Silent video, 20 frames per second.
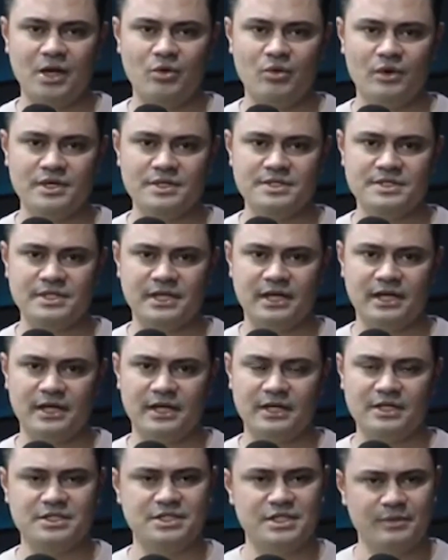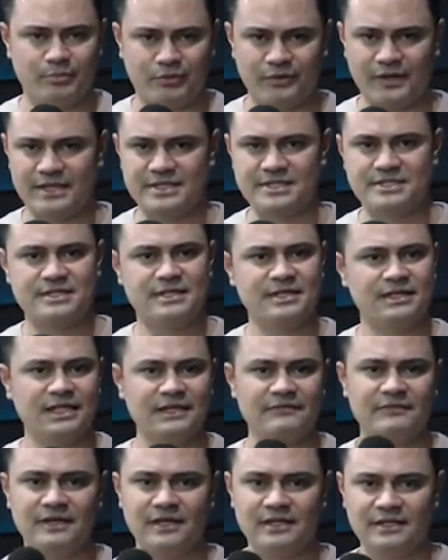I was depressed,
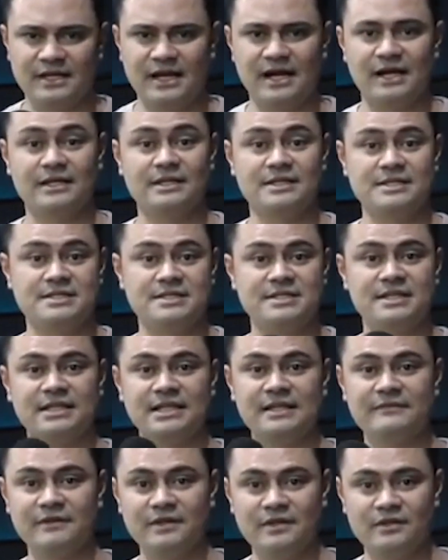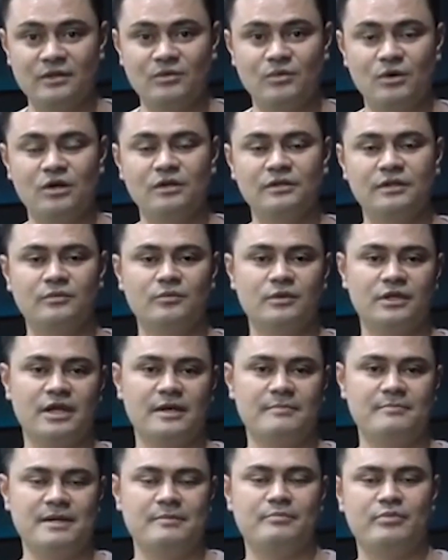living in darkness, living in the world. And when
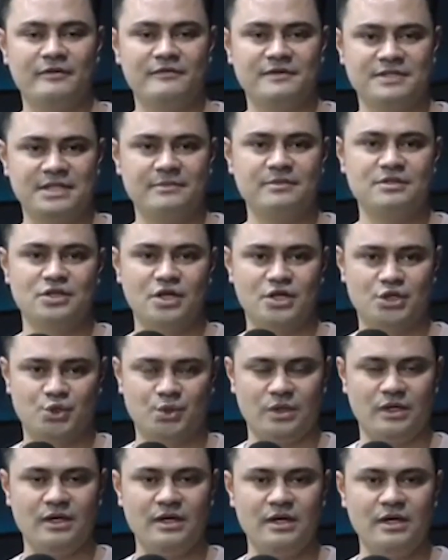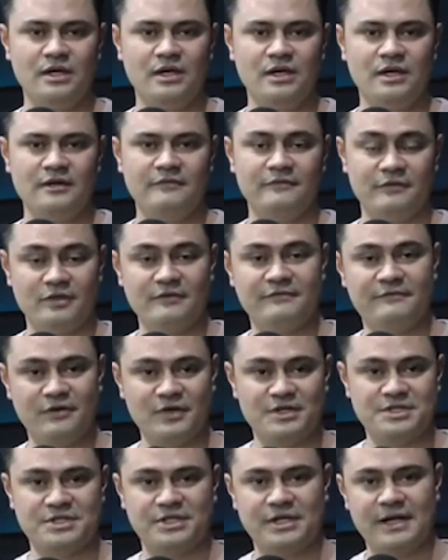I met Prophet T.B. Joshua for the
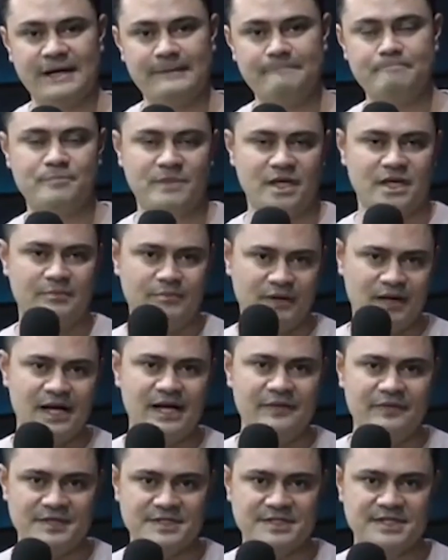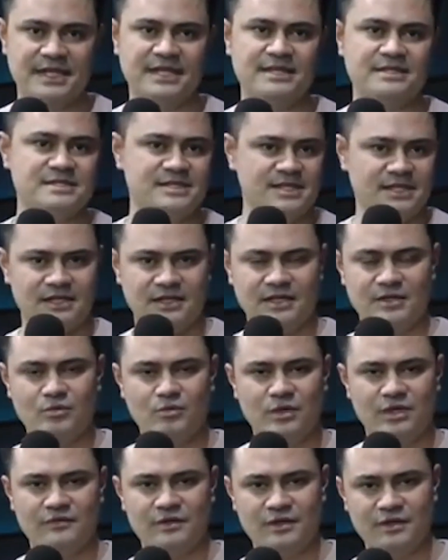first time behind the scenes at
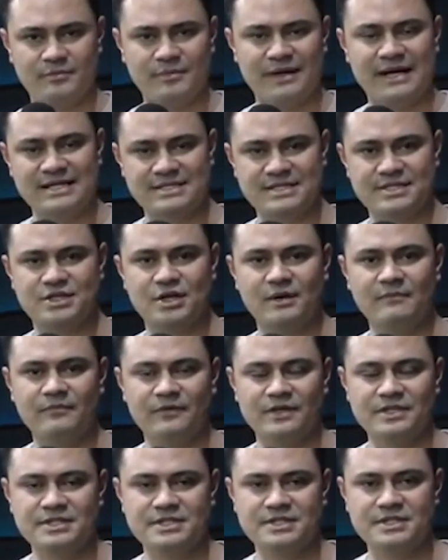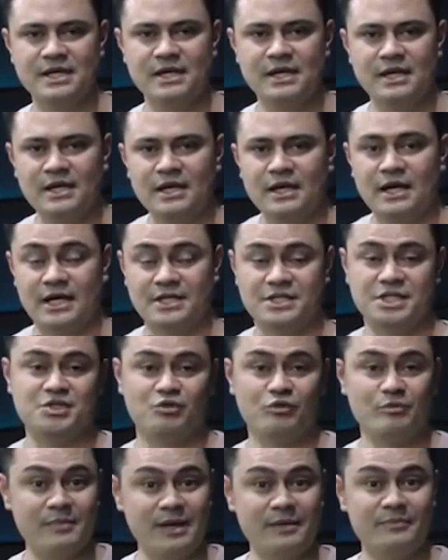one of the pastors' conference, I
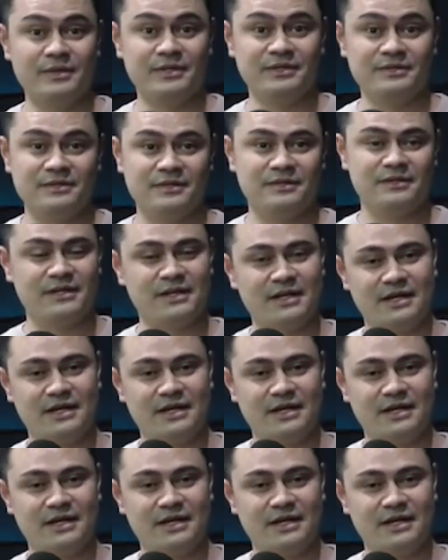just remembered